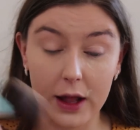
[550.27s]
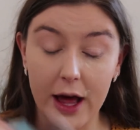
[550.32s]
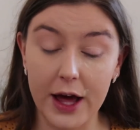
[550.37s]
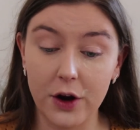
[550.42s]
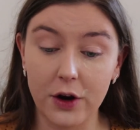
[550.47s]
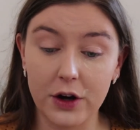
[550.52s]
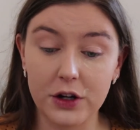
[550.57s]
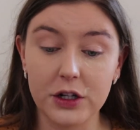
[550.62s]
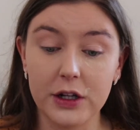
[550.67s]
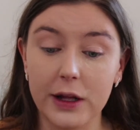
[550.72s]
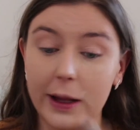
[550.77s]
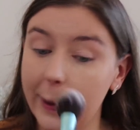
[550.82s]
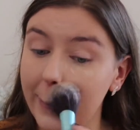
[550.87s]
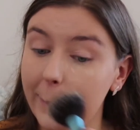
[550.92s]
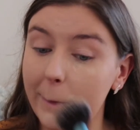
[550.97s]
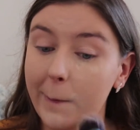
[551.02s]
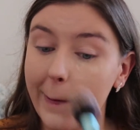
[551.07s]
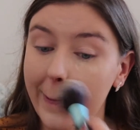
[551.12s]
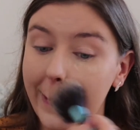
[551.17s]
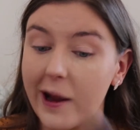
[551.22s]
I
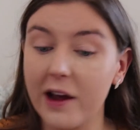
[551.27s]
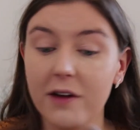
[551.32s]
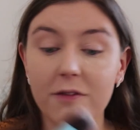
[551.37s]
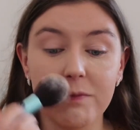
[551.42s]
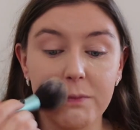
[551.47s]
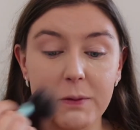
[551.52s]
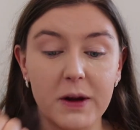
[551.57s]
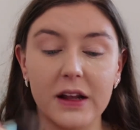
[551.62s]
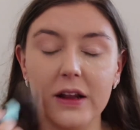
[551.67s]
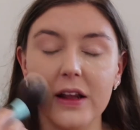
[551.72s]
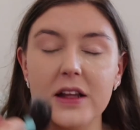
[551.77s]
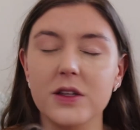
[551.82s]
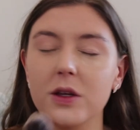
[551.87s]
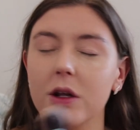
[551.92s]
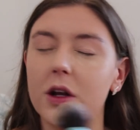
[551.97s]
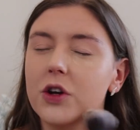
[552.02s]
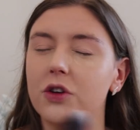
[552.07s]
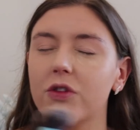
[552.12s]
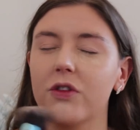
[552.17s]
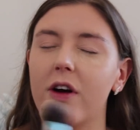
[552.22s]
can feel it
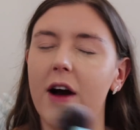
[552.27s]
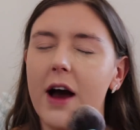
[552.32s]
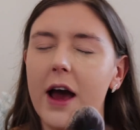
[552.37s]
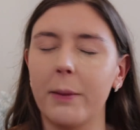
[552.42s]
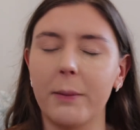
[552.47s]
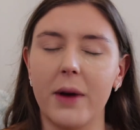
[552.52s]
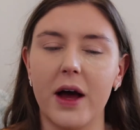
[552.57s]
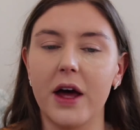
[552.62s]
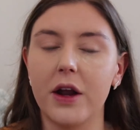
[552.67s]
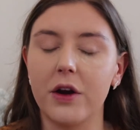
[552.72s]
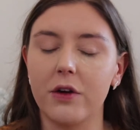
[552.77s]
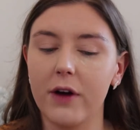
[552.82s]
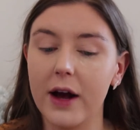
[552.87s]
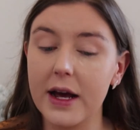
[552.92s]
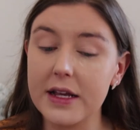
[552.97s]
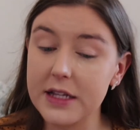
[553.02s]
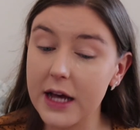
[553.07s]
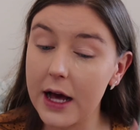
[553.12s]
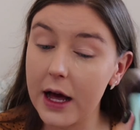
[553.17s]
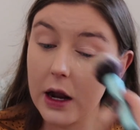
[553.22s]
sort of drying my under
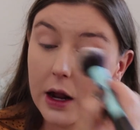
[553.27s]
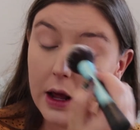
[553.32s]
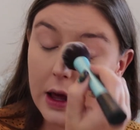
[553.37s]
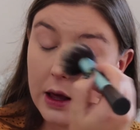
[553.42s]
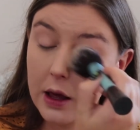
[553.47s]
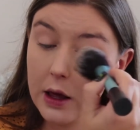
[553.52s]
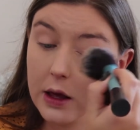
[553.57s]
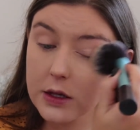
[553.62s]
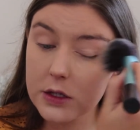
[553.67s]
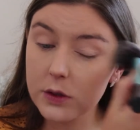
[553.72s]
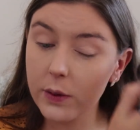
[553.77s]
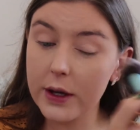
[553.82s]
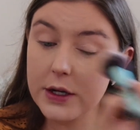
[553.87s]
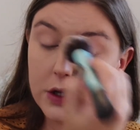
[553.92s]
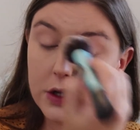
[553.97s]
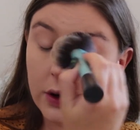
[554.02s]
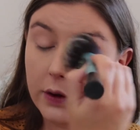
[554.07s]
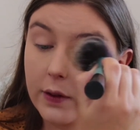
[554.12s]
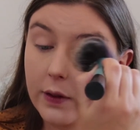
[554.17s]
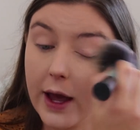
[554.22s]
eyes out, so I
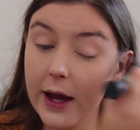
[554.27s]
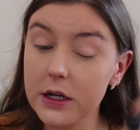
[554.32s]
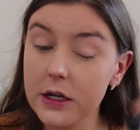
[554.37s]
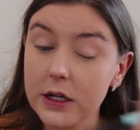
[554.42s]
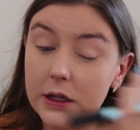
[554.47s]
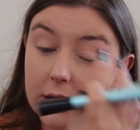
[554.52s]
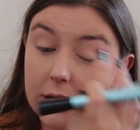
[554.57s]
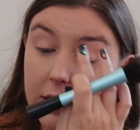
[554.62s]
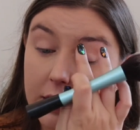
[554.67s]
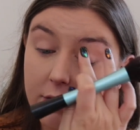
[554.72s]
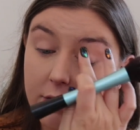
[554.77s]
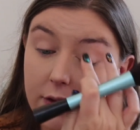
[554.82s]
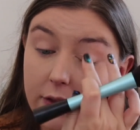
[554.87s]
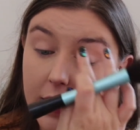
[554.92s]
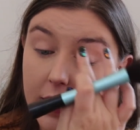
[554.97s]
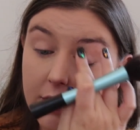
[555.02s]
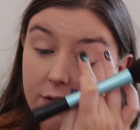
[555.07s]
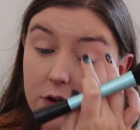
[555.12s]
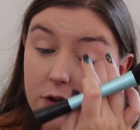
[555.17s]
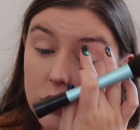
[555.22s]
don't like to leave it
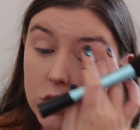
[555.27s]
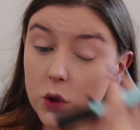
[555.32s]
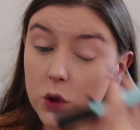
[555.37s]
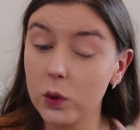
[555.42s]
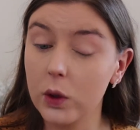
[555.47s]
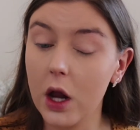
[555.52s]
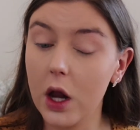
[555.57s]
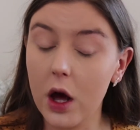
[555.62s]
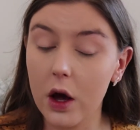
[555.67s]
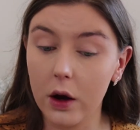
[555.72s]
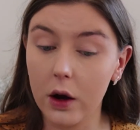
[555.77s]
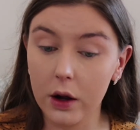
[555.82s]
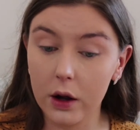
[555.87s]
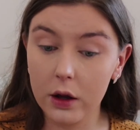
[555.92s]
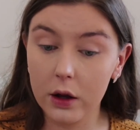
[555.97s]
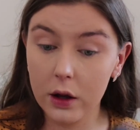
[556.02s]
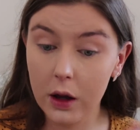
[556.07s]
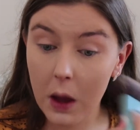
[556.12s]
there for too long.